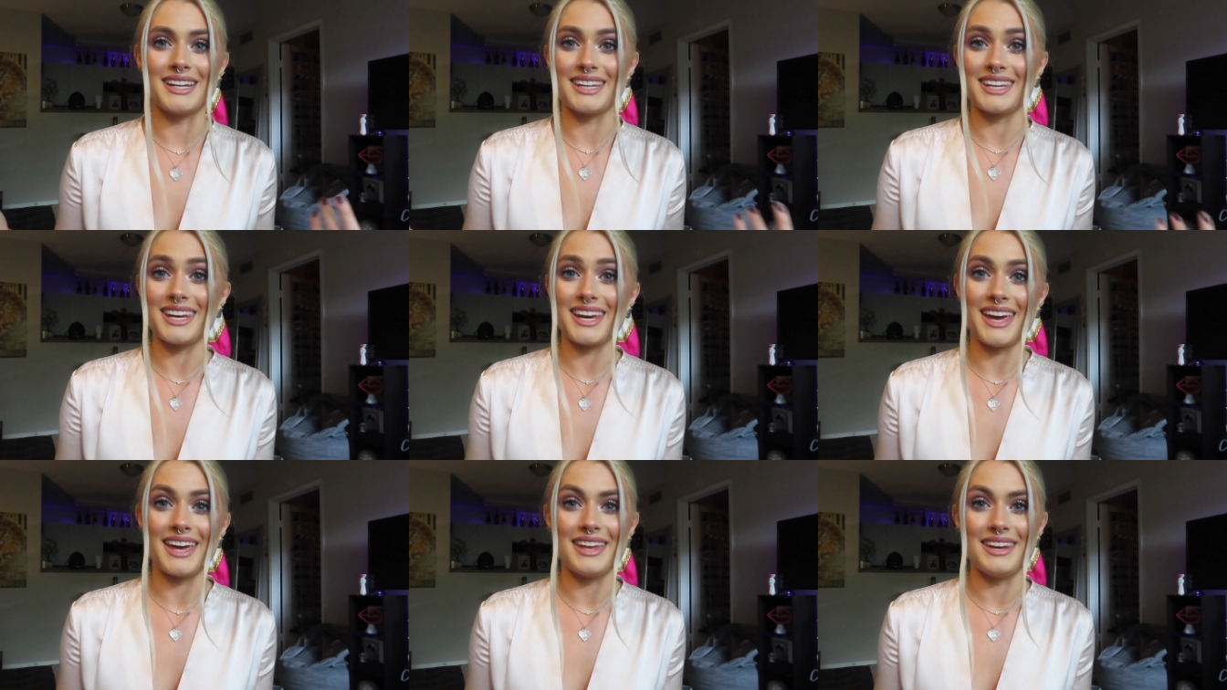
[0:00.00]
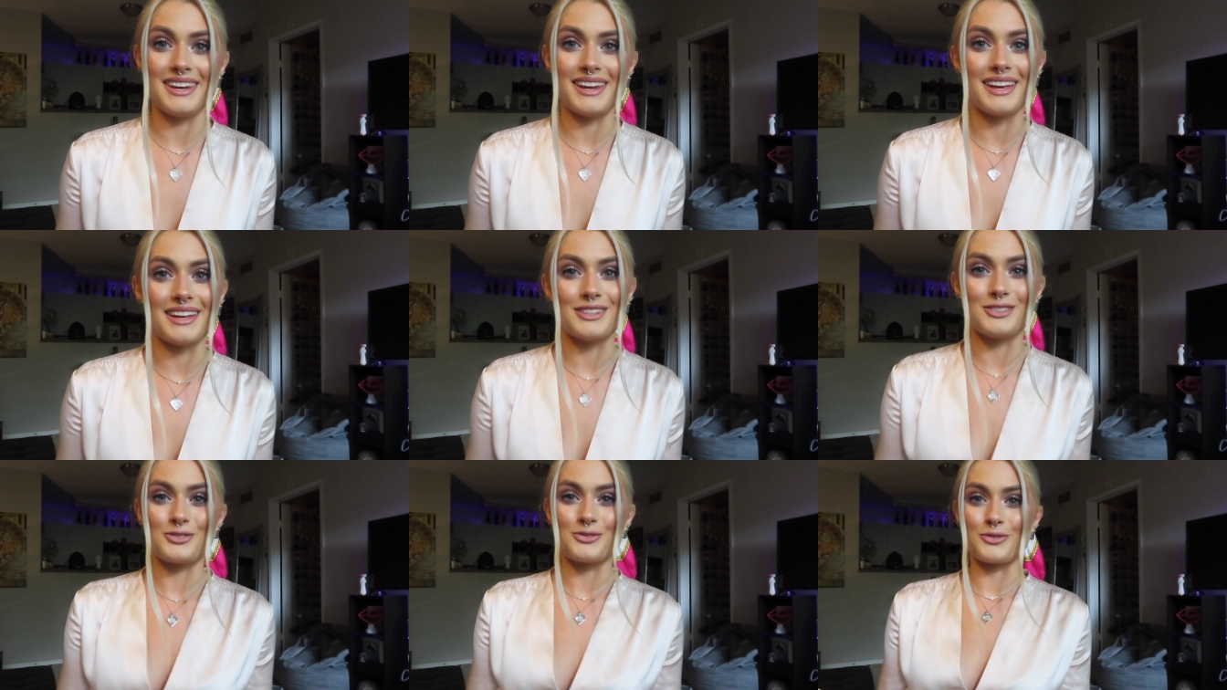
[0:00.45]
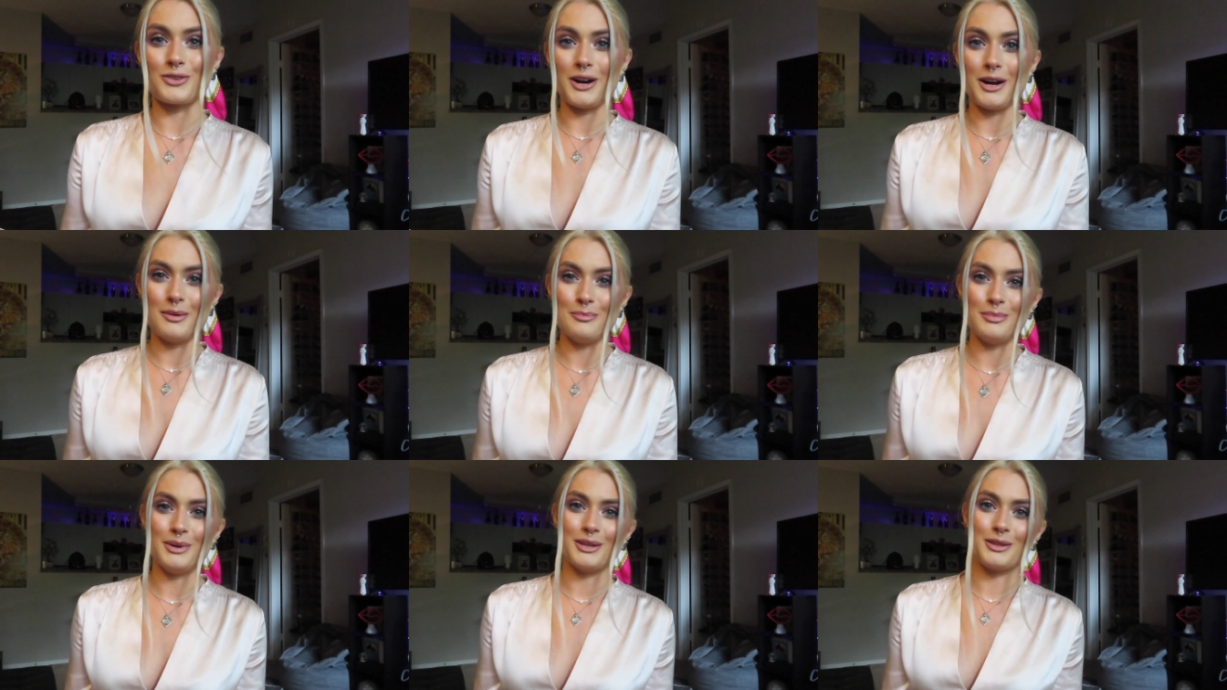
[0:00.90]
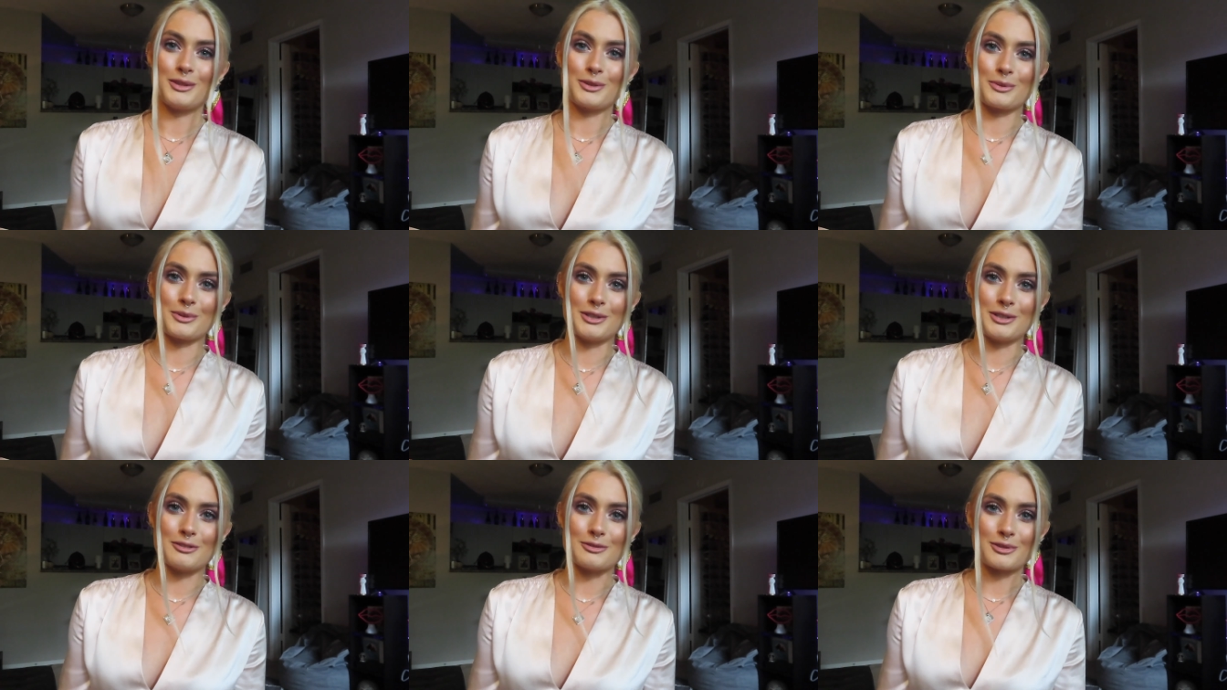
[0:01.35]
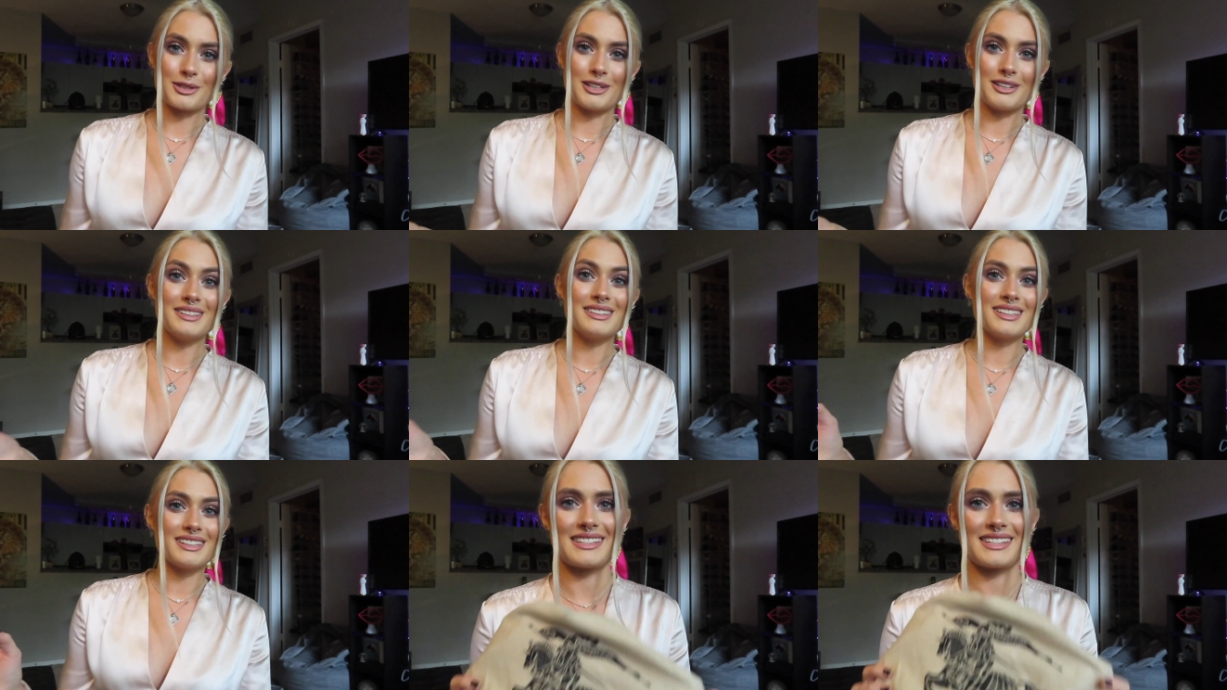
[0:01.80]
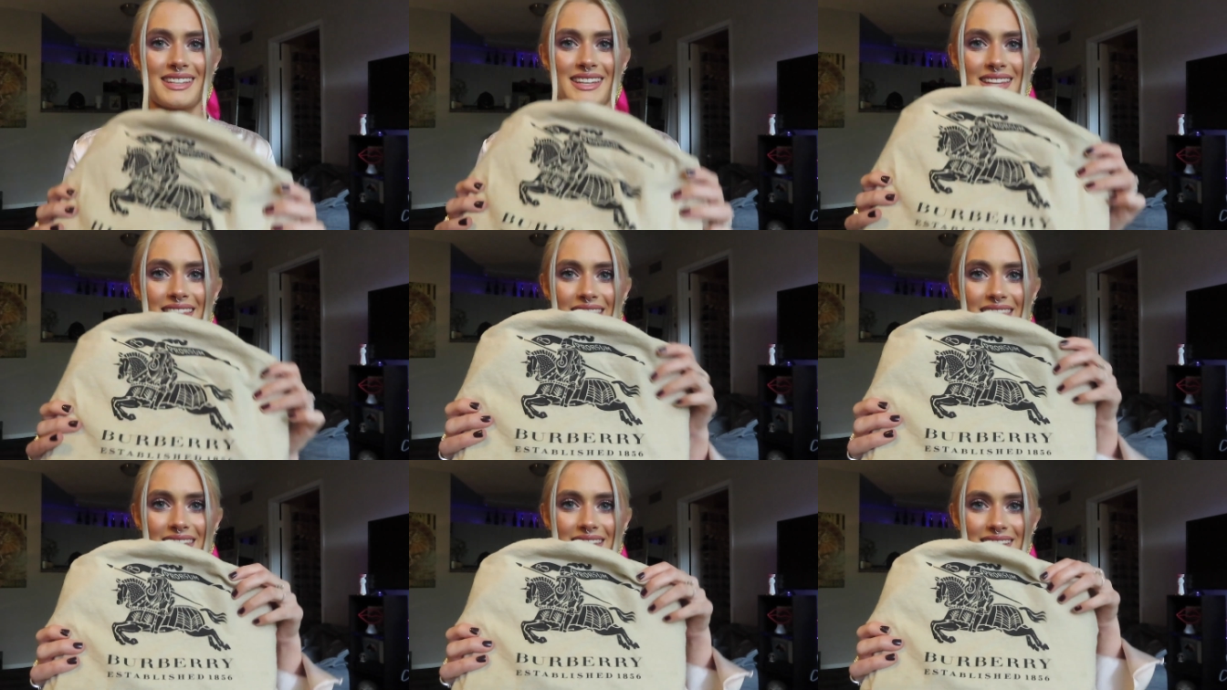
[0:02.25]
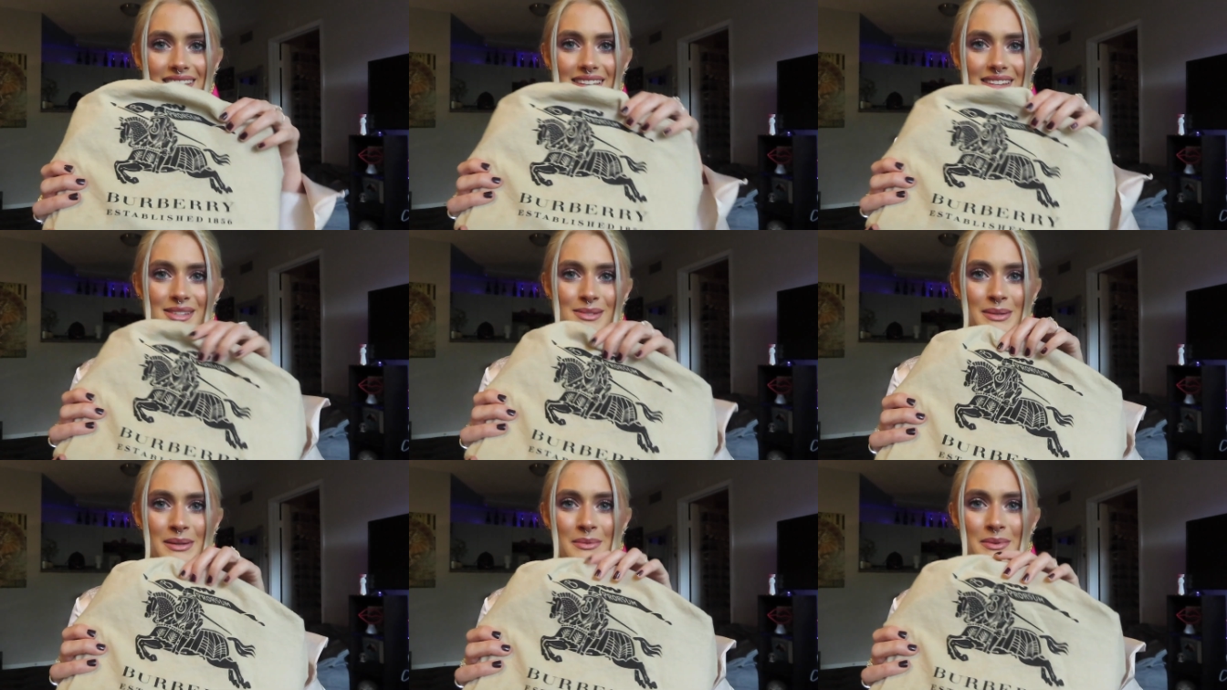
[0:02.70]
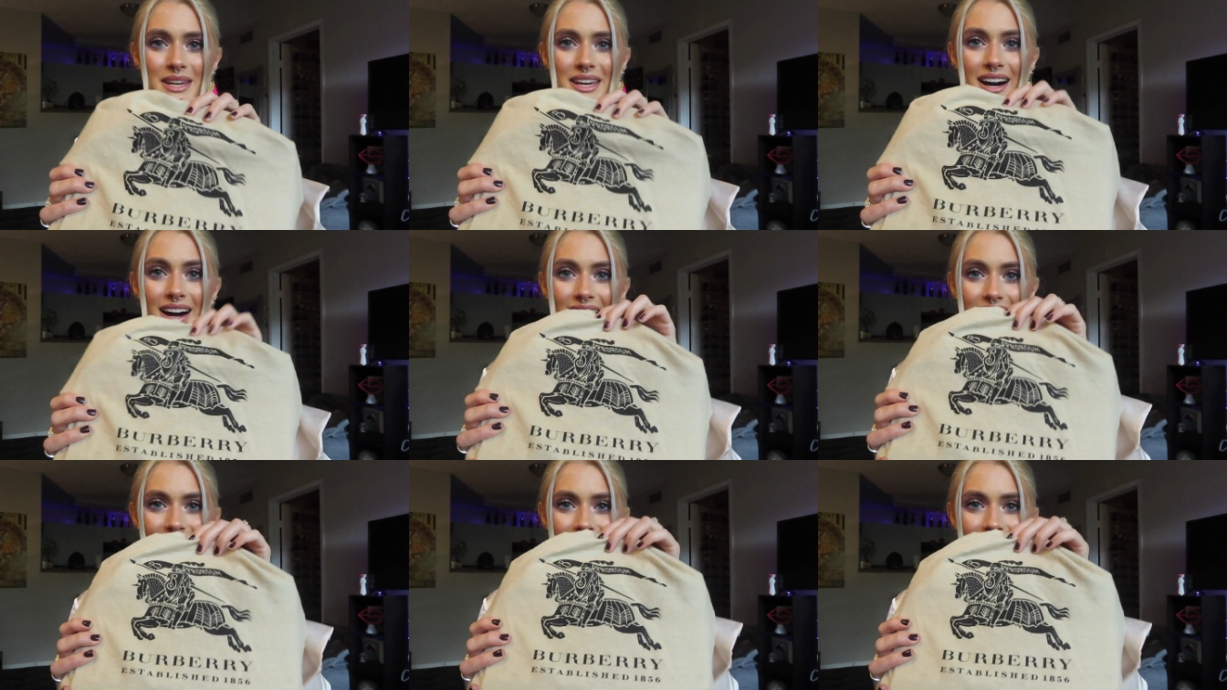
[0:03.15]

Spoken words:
Again, it's from The RealReal. This is what we got